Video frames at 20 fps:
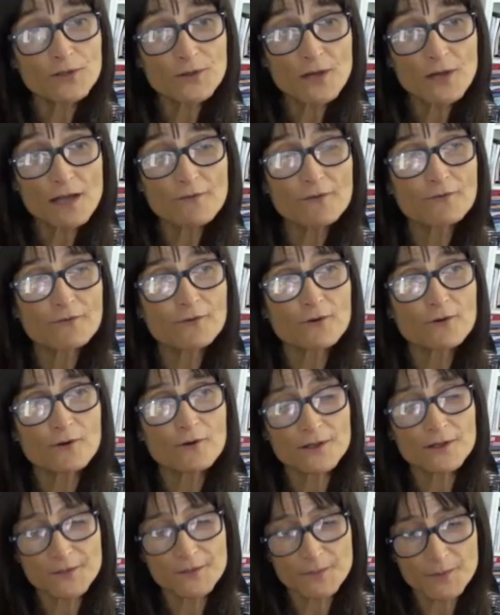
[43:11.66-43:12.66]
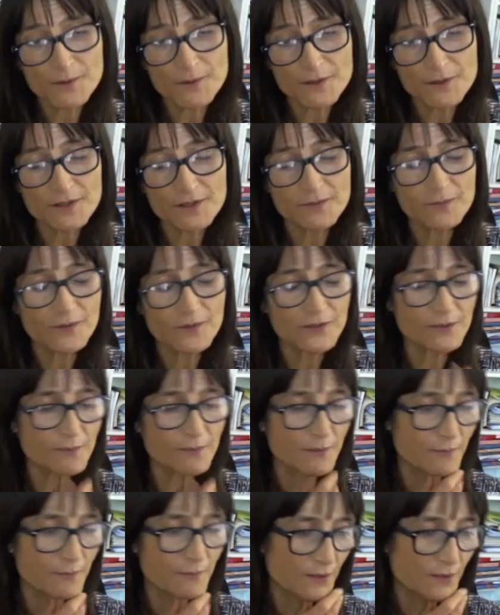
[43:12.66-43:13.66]
have, of course,
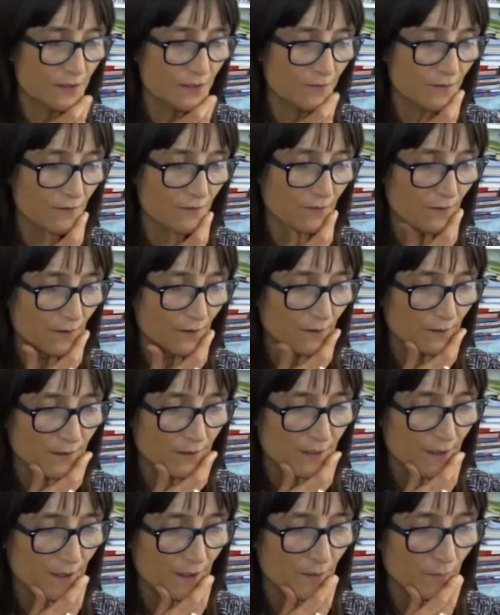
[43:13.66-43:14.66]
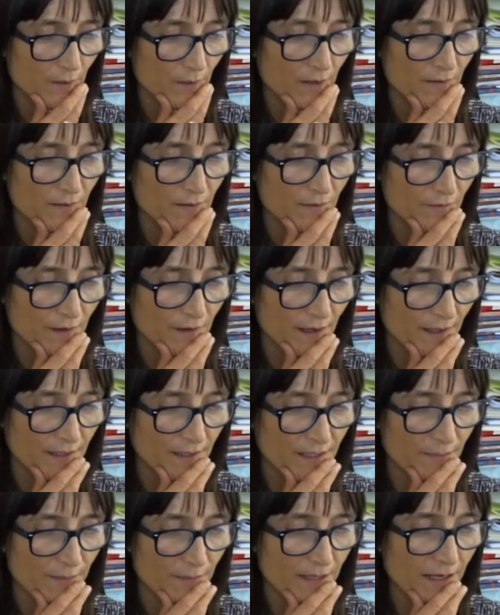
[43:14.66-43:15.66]
imprisonment because of default, paying the
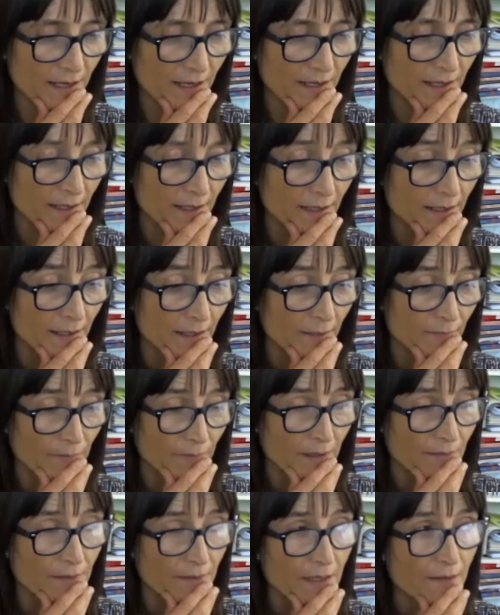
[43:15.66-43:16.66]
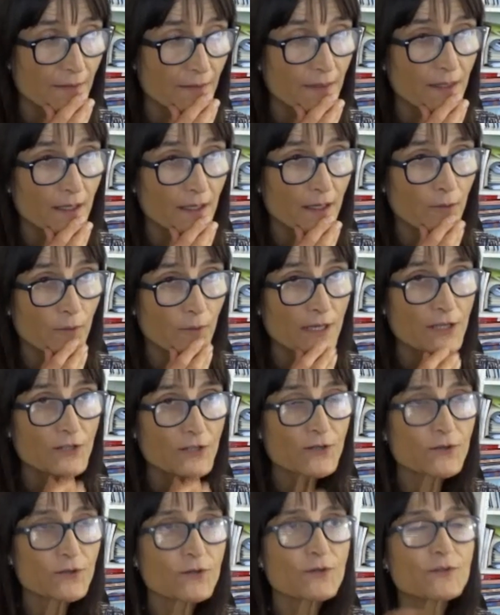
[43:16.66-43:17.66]
fines. But then we
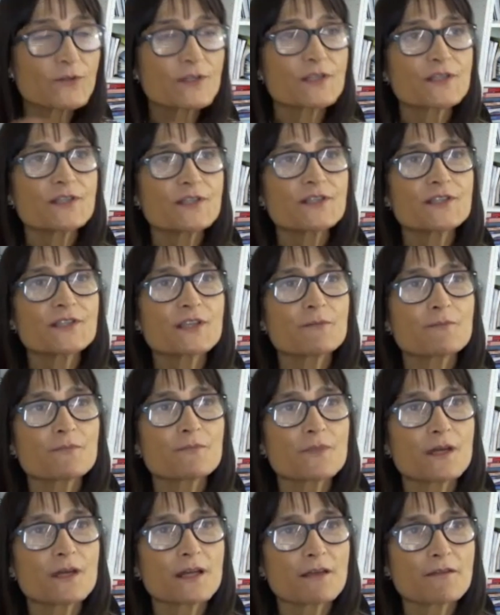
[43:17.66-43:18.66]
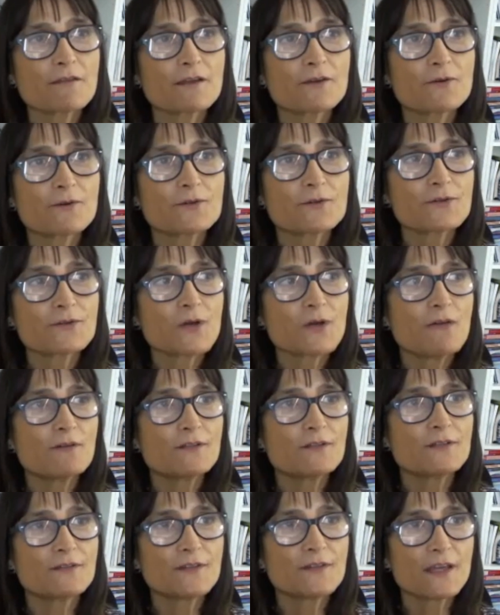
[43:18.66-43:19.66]
introduced a system that I think you also have
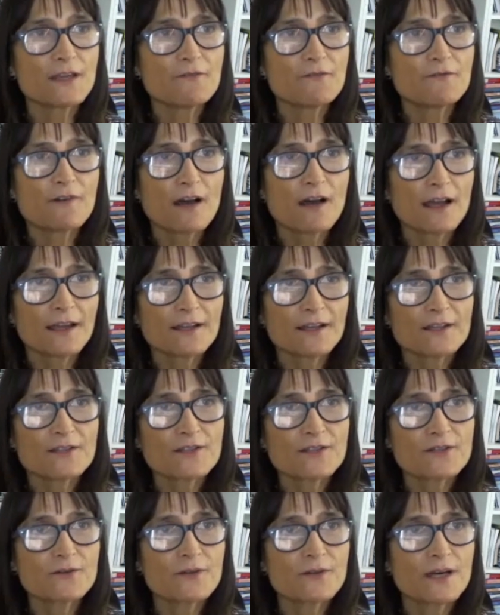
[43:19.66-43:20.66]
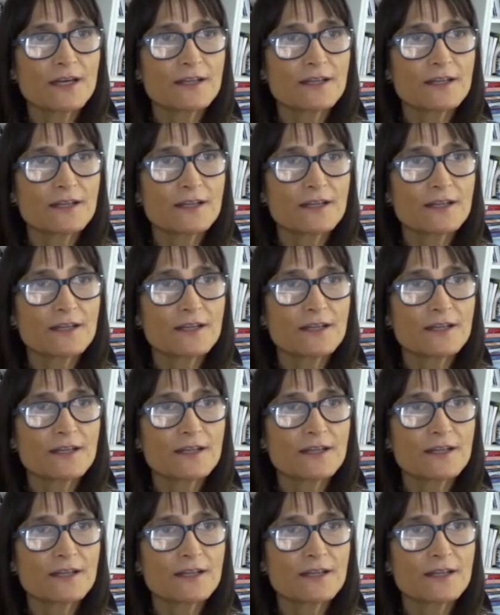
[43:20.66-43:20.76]
at the day fine, so that